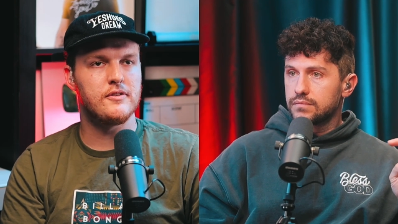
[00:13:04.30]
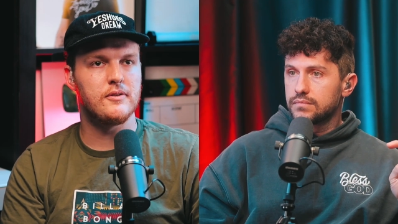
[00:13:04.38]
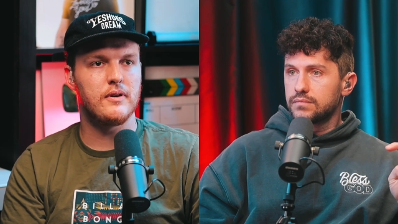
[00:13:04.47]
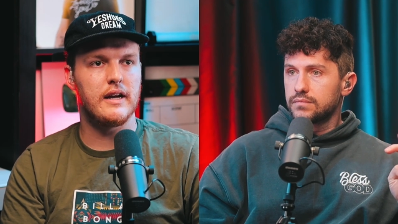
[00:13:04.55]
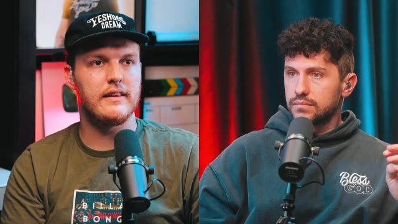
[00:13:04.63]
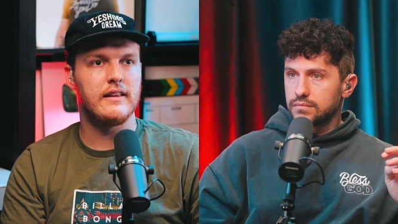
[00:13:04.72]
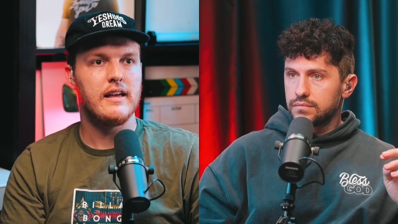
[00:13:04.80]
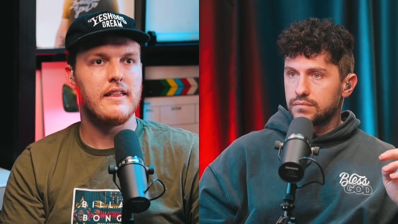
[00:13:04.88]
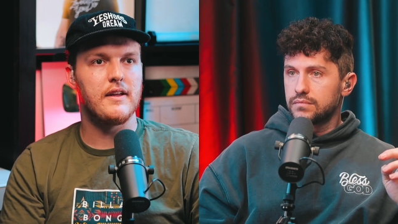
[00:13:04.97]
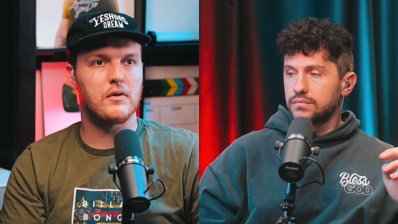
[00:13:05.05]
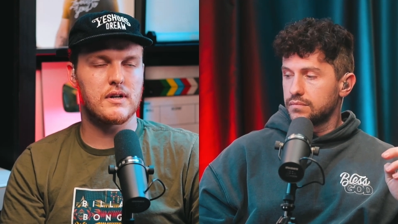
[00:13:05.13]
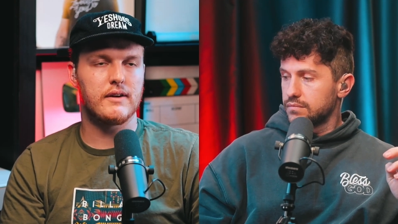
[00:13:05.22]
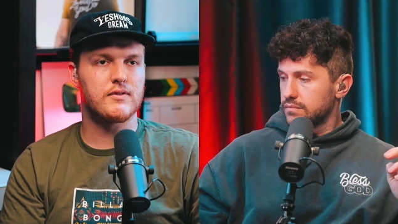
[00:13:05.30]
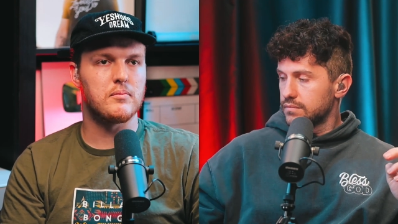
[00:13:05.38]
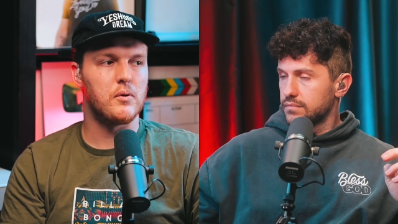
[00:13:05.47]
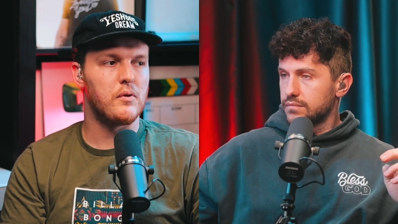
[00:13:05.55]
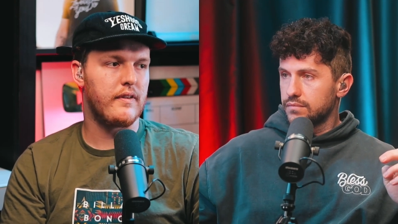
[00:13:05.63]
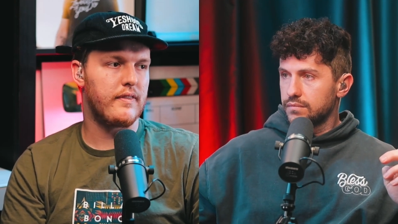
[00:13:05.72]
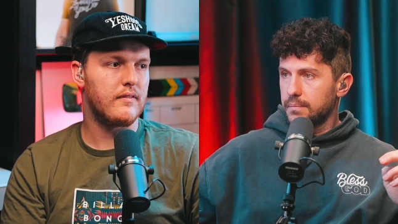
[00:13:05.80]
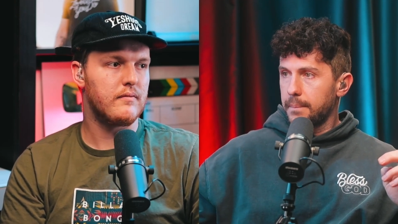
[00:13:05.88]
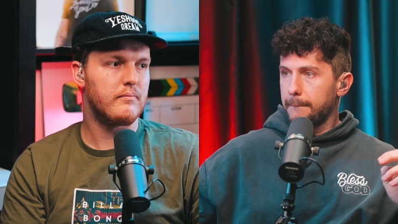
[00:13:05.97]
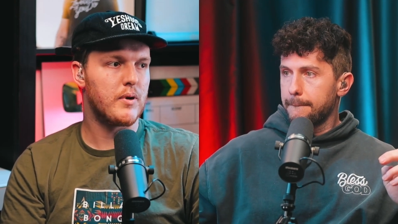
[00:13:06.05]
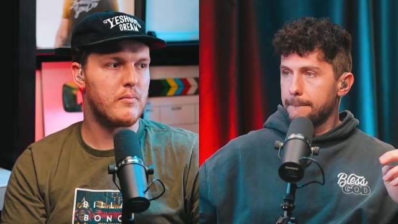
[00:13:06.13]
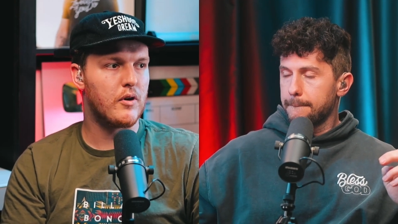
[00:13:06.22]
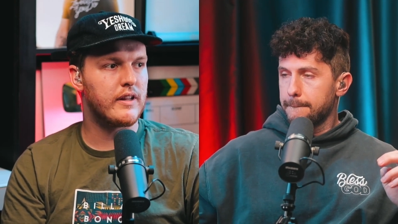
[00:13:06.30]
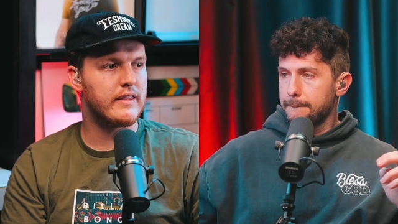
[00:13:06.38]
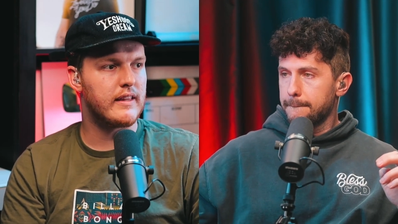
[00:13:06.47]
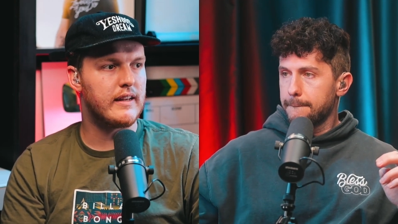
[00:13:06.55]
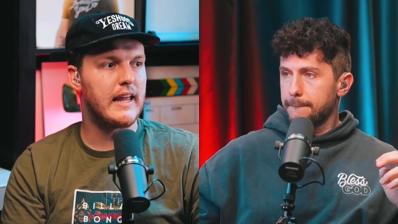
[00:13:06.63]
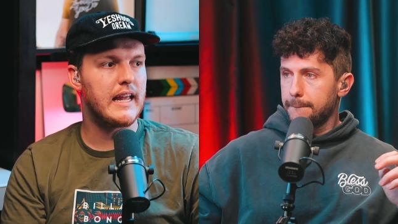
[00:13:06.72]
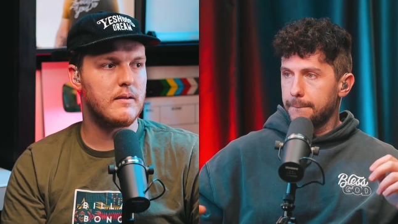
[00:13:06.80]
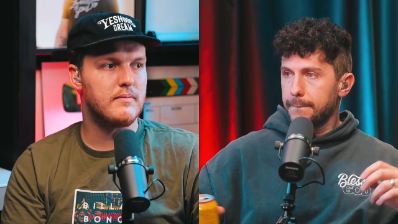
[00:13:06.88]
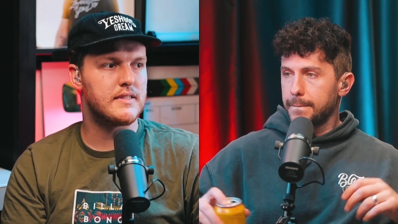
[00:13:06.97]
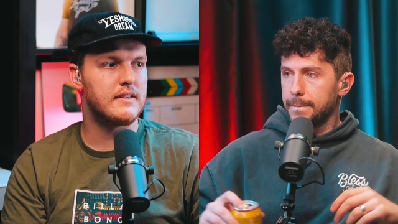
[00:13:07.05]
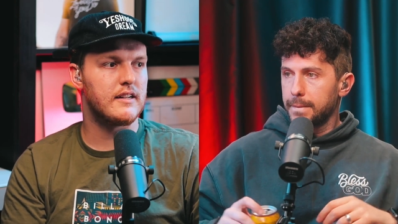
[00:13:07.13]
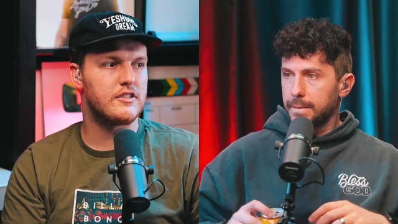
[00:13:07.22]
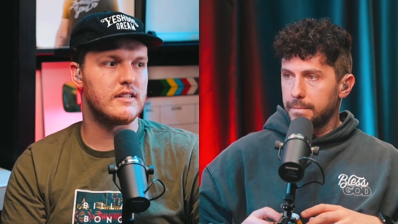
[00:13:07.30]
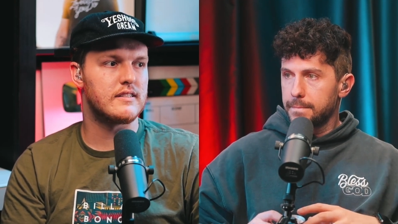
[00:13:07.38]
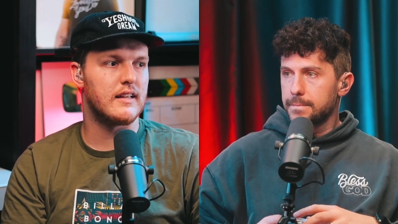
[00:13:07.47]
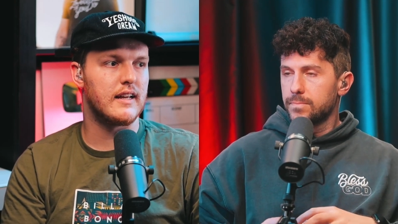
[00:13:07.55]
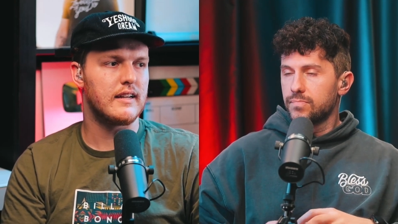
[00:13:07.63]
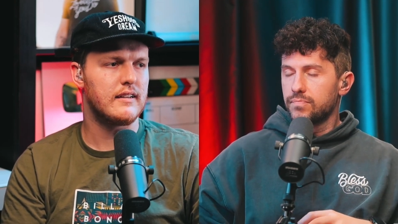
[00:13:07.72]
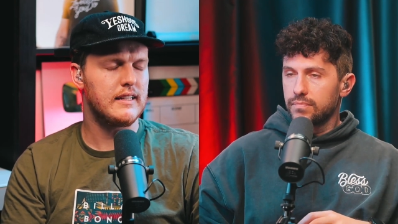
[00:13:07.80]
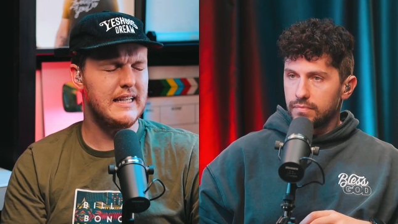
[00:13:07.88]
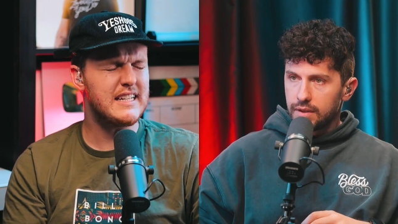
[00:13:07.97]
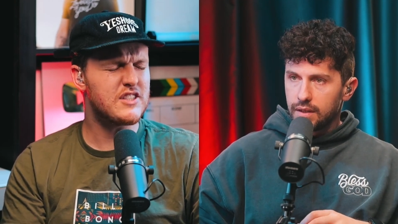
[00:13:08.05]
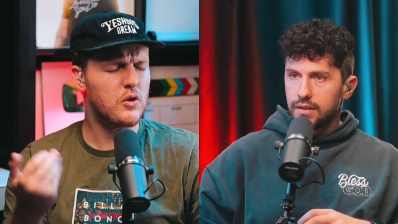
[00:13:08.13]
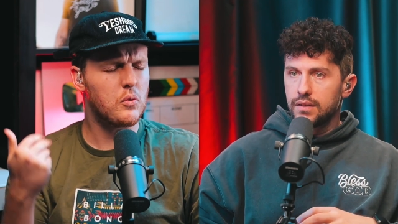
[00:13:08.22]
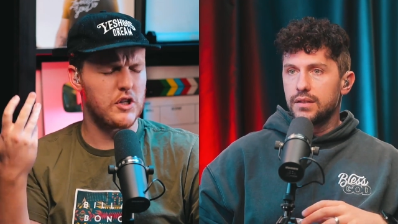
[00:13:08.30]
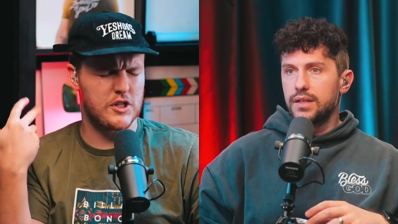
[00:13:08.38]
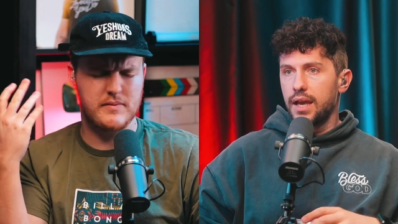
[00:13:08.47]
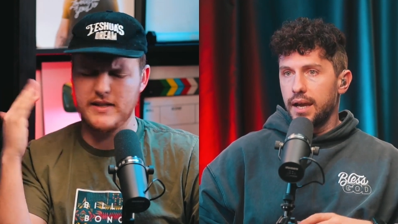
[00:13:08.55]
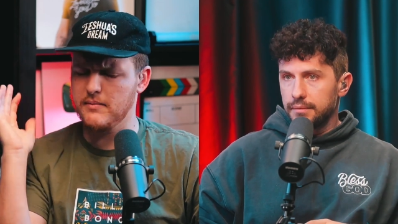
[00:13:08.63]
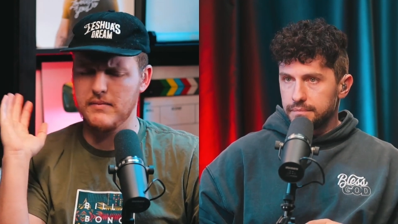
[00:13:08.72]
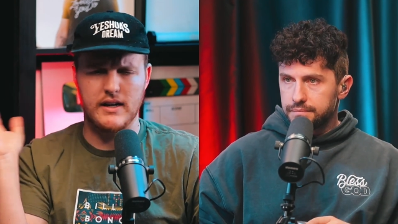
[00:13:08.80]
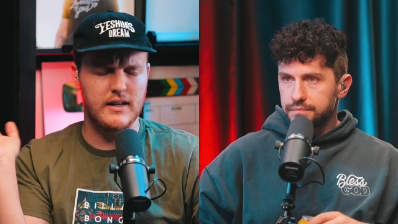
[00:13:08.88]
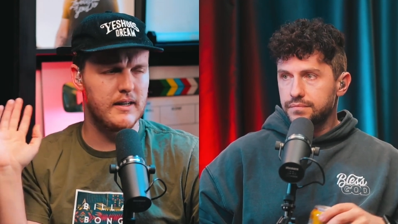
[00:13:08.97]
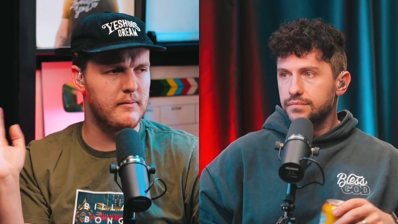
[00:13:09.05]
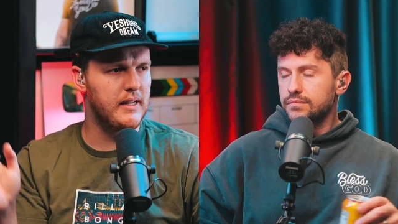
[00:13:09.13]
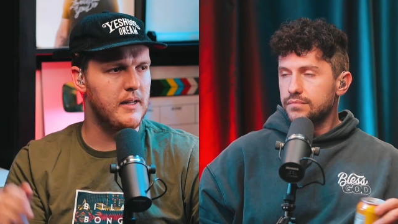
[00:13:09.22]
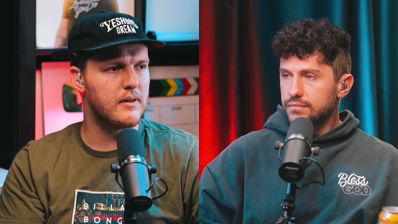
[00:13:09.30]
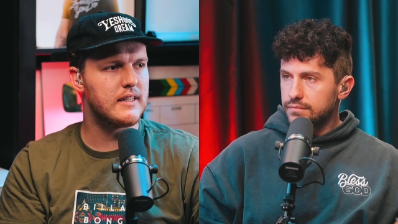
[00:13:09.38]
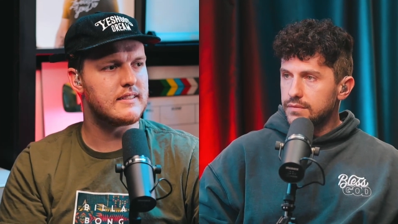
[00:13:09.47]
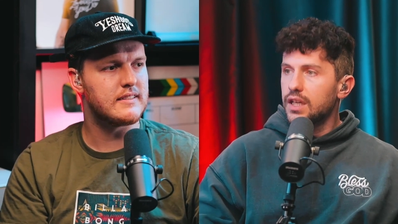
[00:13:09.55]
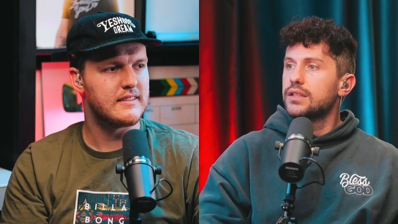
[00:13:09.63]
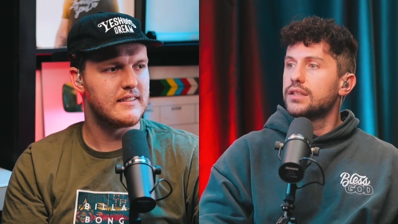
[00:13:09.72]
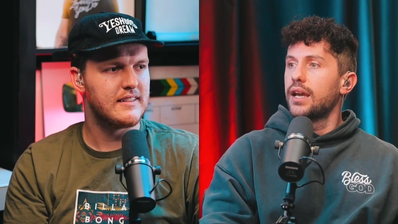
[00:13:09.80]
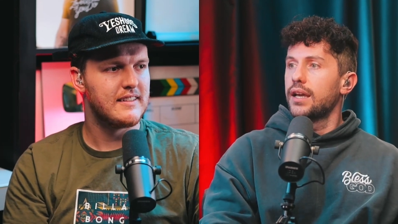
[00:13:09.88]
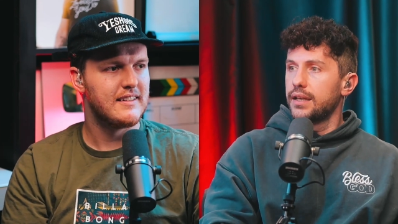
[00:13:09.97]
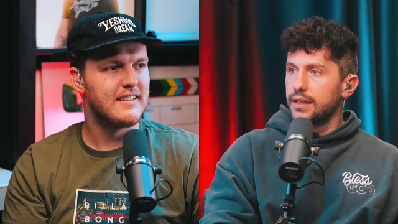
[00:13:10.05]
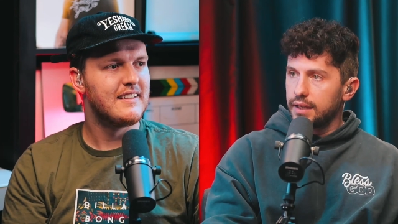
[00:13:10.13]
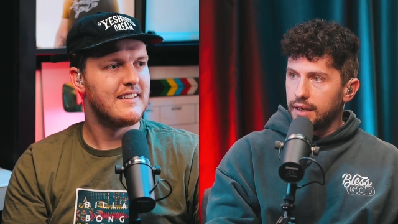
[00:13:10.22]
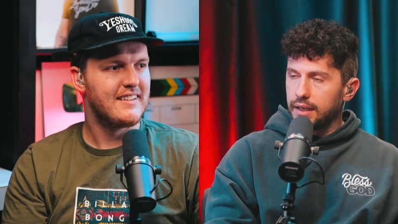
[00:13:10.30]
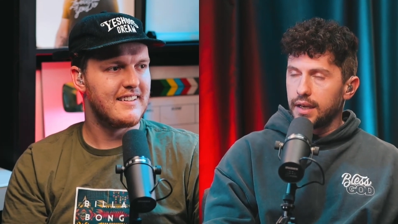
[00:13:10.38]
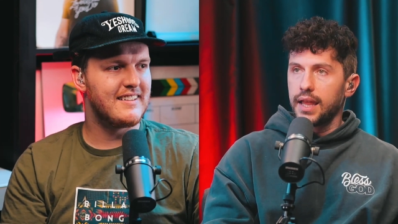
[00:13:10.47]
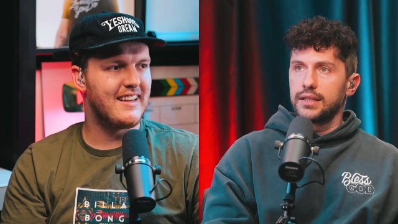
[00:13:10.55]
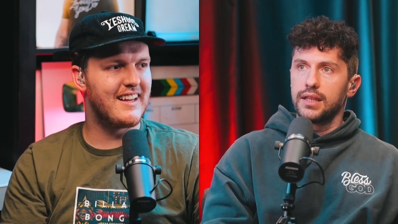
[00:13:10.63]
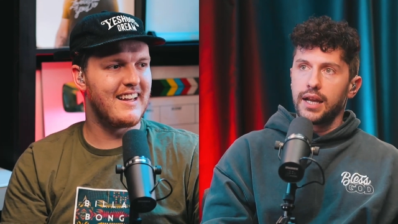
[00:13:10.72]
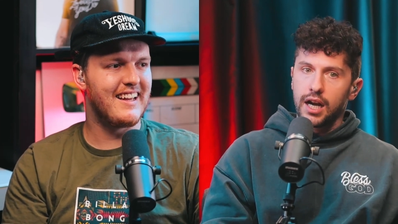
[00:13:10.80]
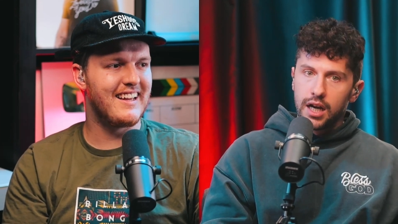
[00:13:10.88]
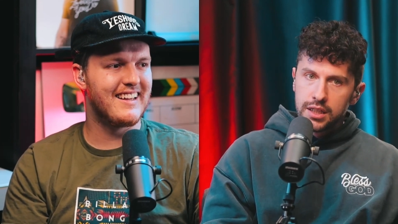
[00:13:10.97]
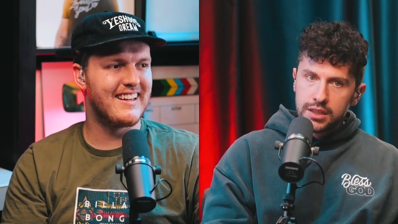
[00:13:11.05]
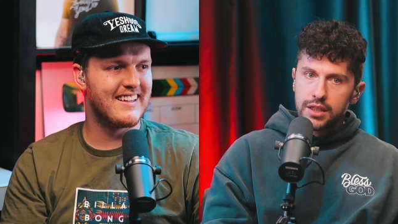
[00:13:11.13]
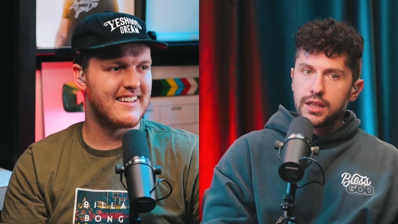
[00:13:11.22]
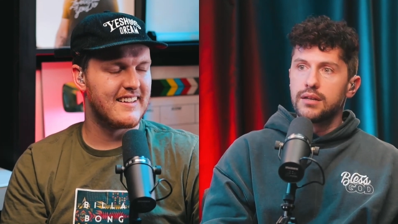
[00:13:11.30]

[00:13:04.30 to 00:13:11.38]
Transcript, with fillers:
Speaker 1: to, and they were comfortable with promoting the names, not just like it's our worship yeah.
Speaker 2: team. Um, anyways. Yeah, yeah, yeah, yeah. Like yeah. like under